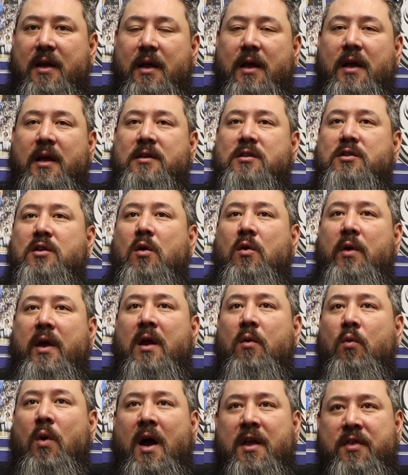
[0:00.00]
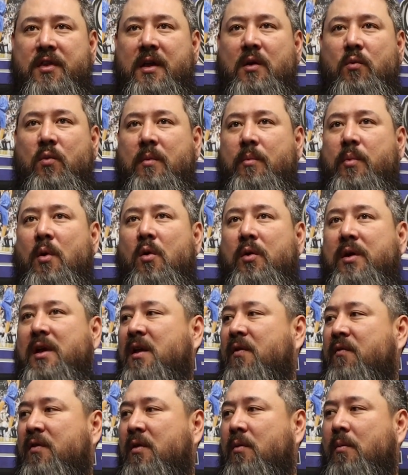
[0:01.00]
And so, and I think we broke
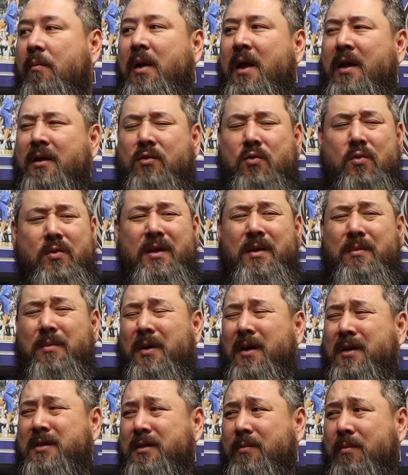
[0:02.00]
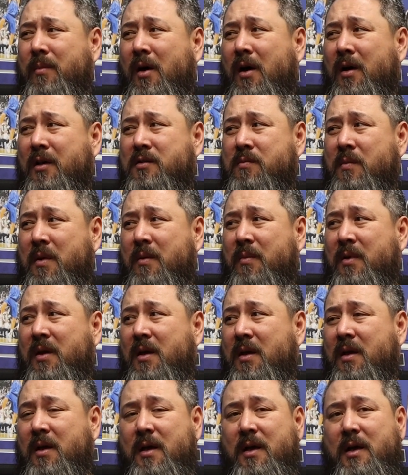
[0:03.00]
even or made $20 a box
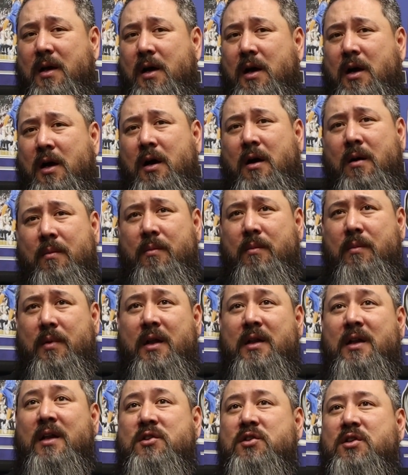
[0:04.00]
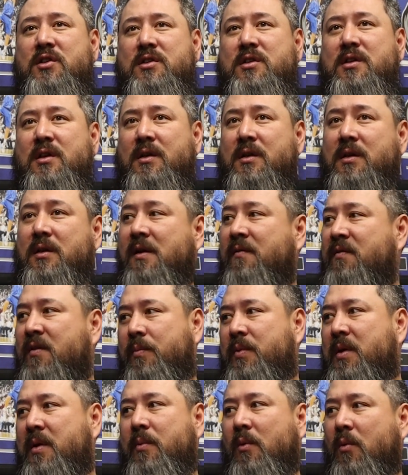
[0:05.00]
maybe. And that's just to give the
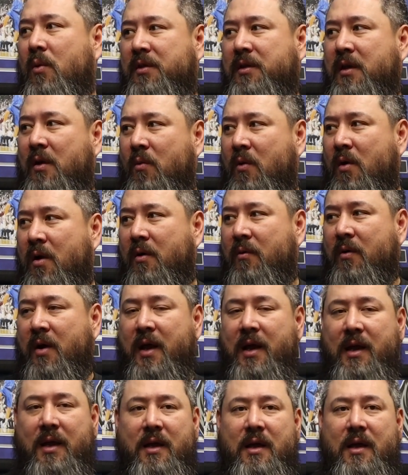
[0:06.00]
people what they want, right?